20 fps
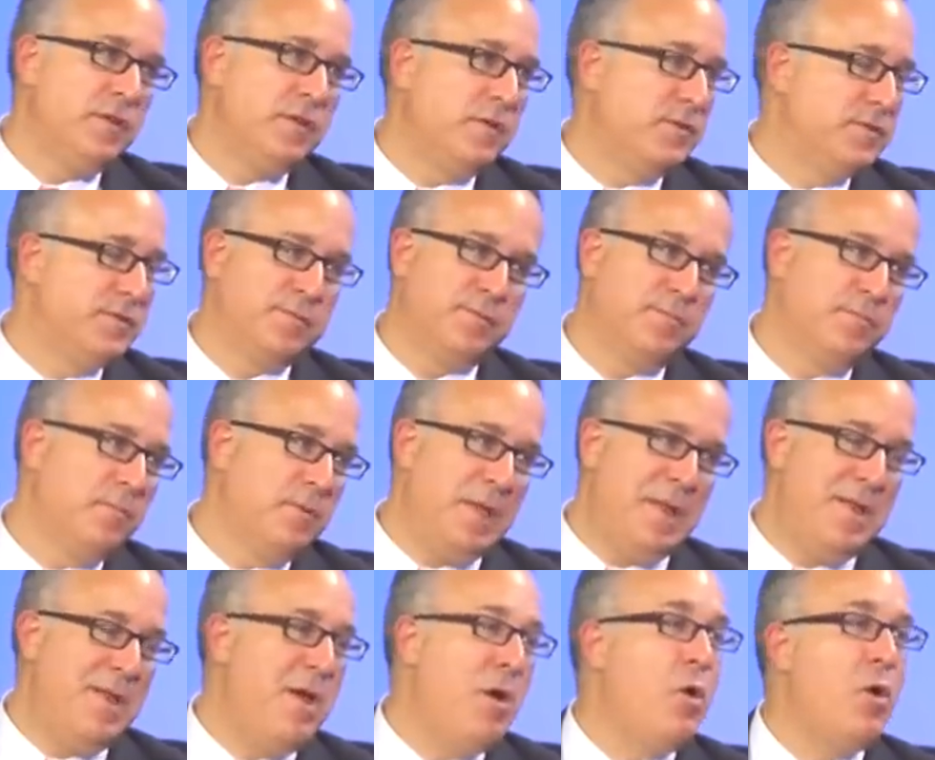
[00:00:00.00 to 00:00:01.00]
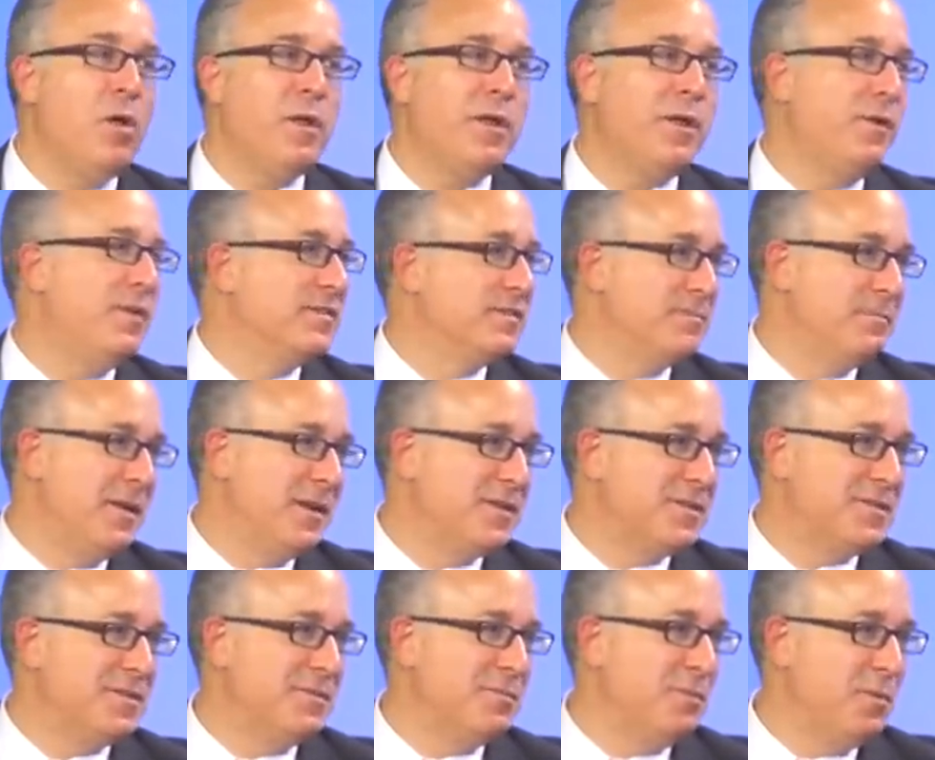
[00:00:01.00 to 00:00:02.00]
is in all areas of
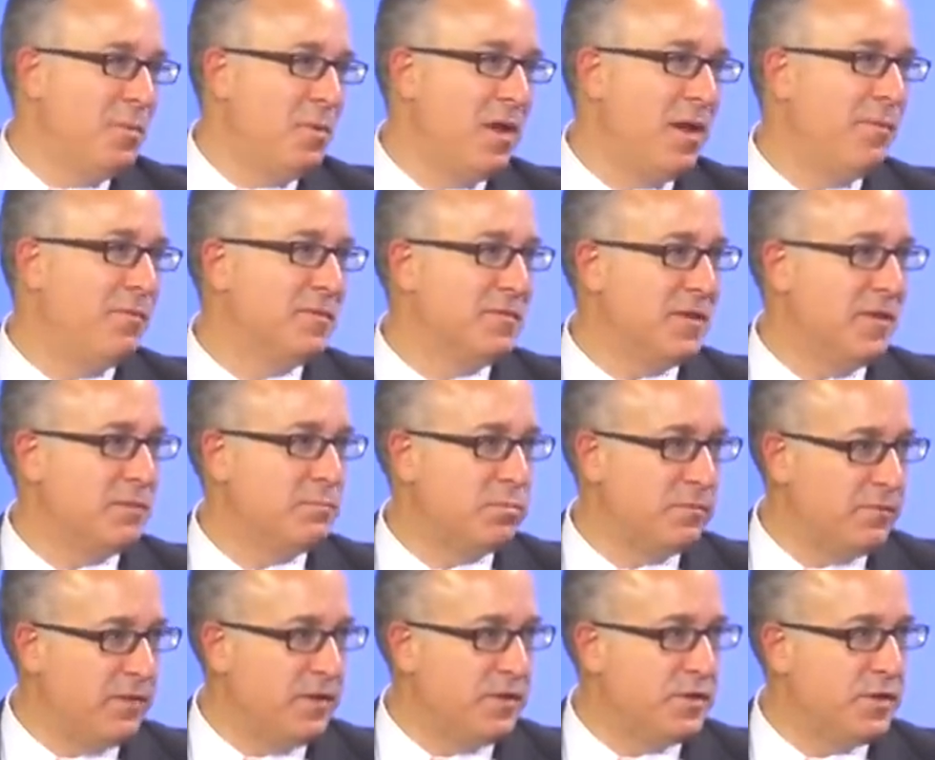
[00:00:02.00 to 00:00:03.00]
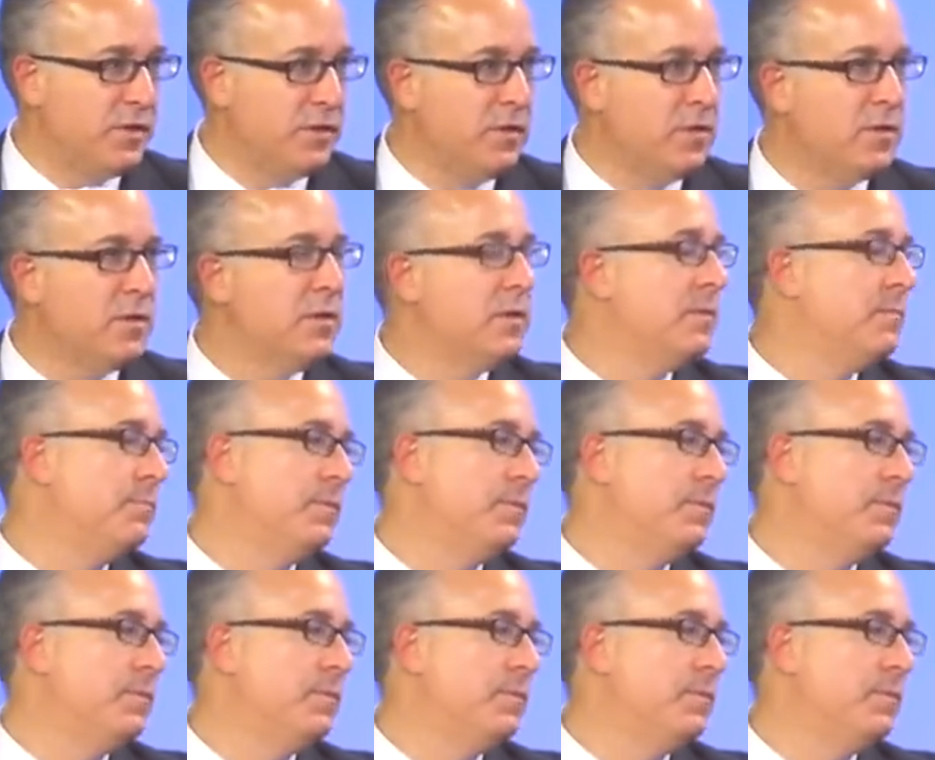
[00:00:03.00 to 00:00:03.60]
medicine, we want to emphasize prevention. Mm-hmm.